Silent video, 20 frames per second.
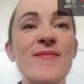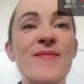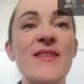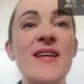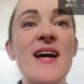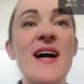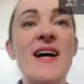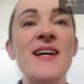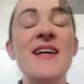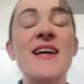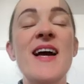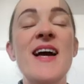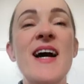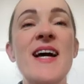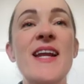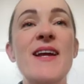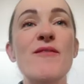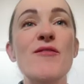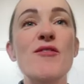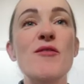Yeah.
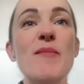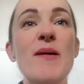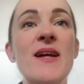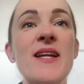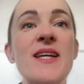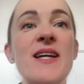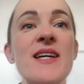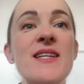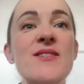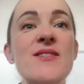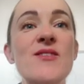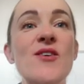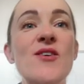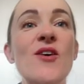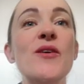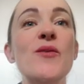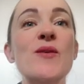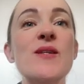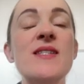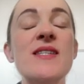And everybody I saw
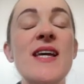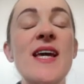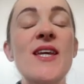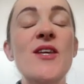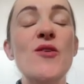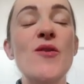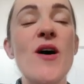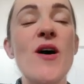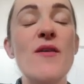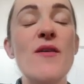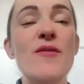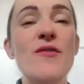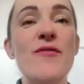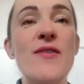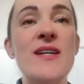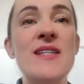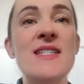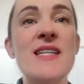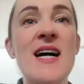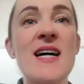here was saying you have a
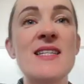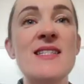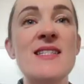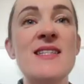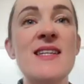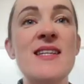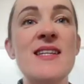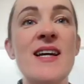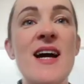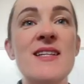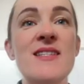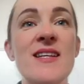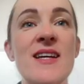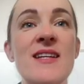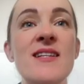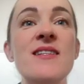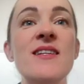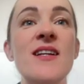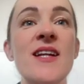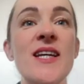fantastic
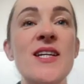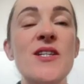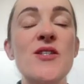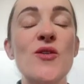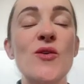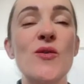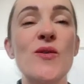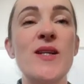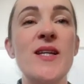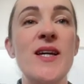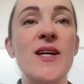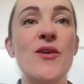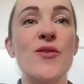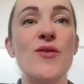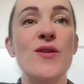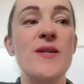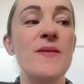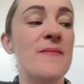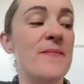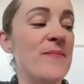accent, and I totally
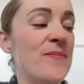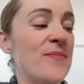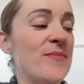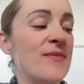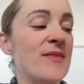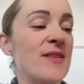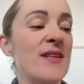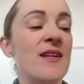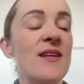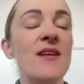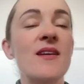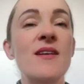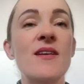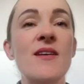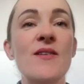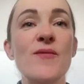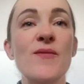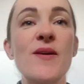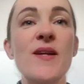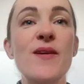agree.
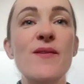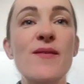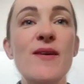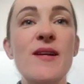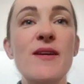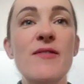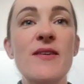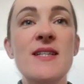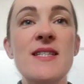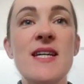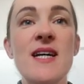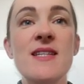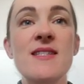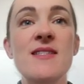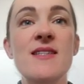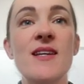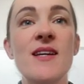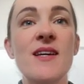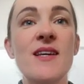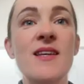Really, really
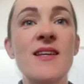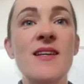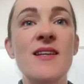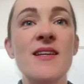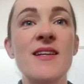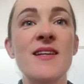fantastic.